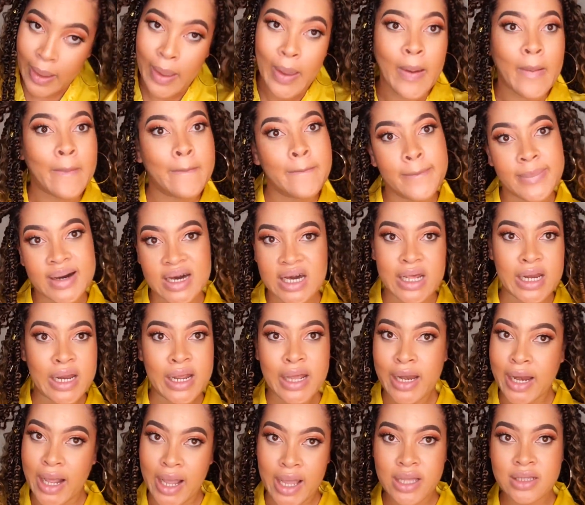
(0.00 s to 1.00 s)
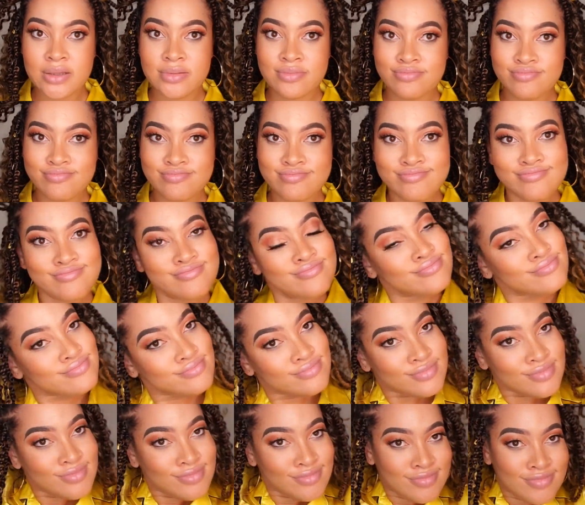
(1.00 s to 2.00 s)
but it ain't,
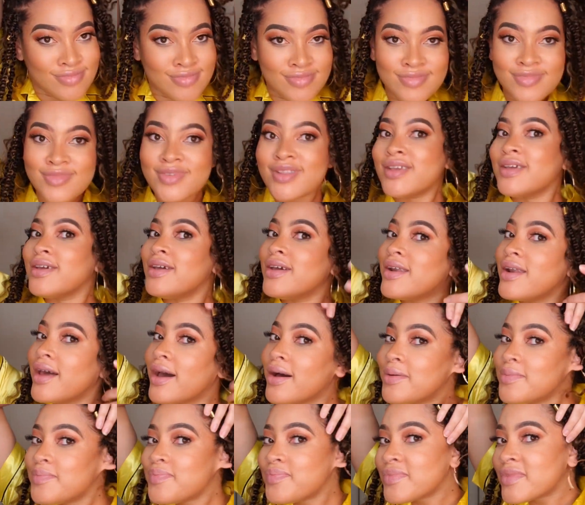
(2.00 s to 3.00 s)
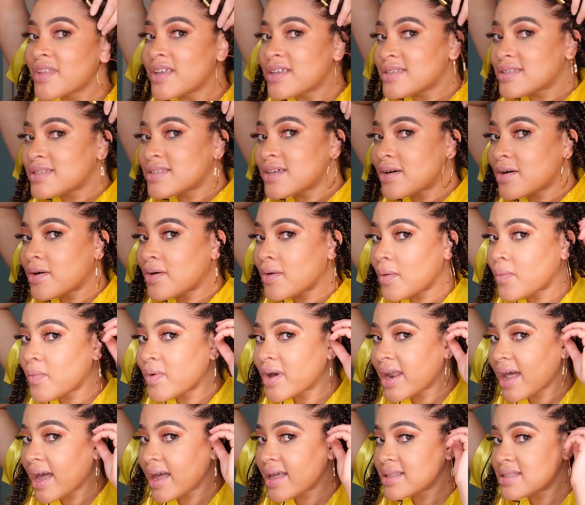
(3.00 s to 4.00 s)
you know? So
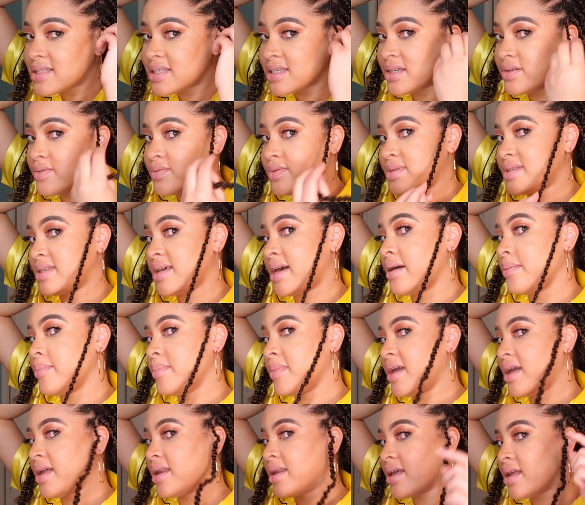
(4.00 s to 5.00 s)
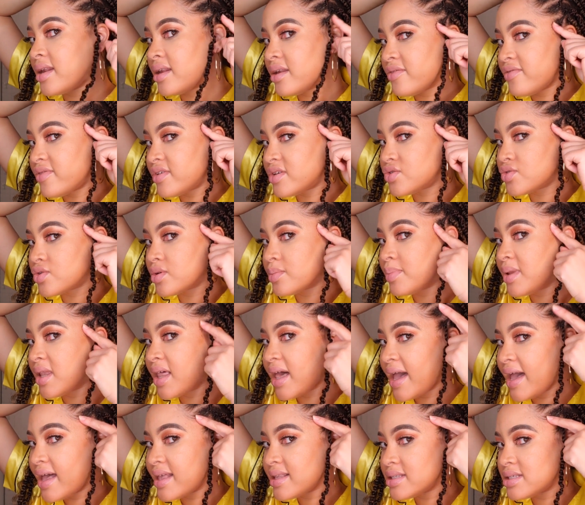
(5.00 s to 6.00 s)
what I did was I made individual
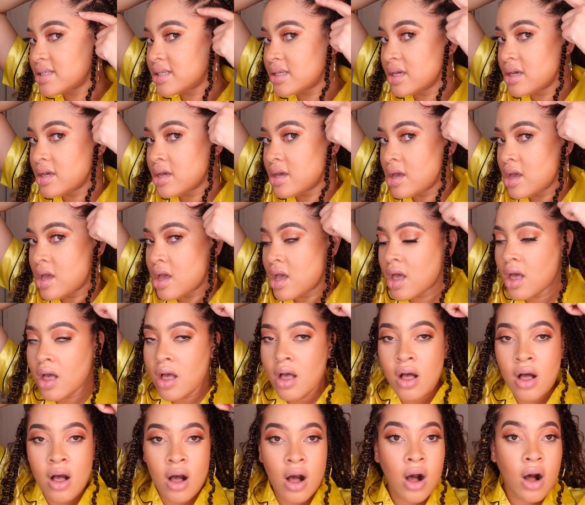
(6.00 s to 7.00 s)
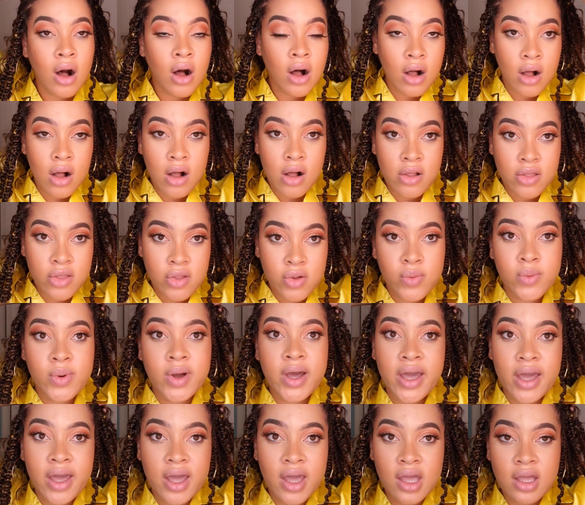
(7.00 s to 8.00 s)
plaits all the
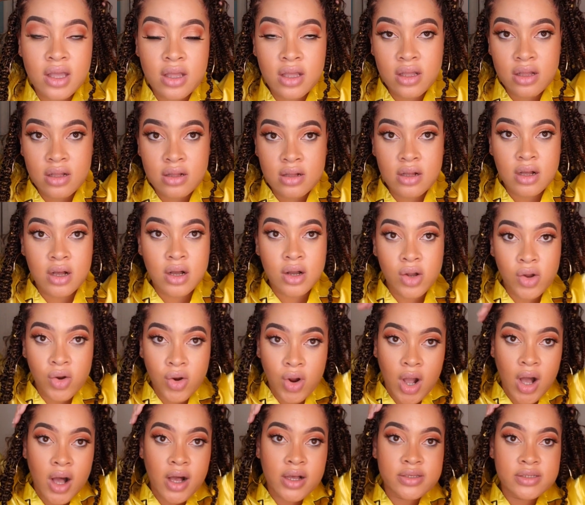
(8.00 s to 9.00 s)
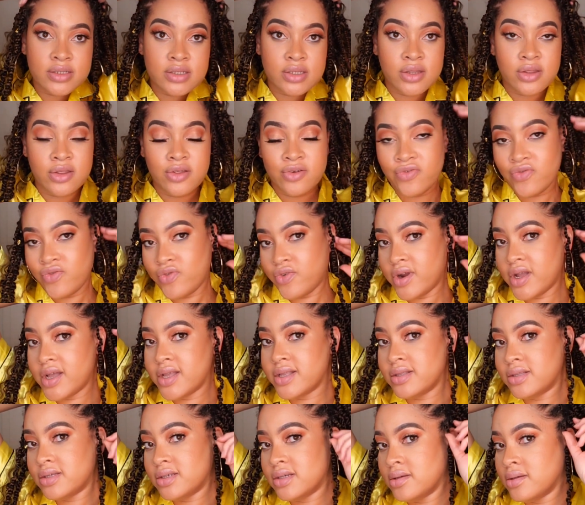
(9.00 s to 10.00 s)
way across the
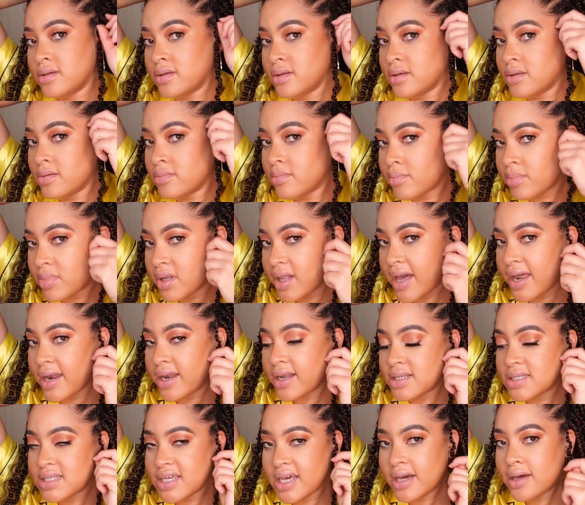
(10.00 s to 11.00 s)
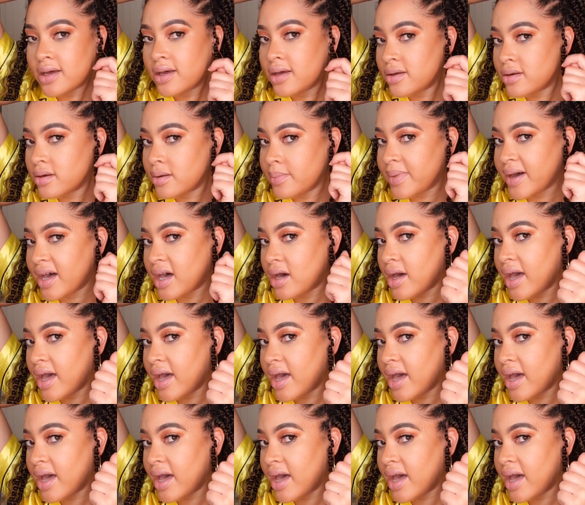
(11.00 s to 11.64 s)
front, plaited down about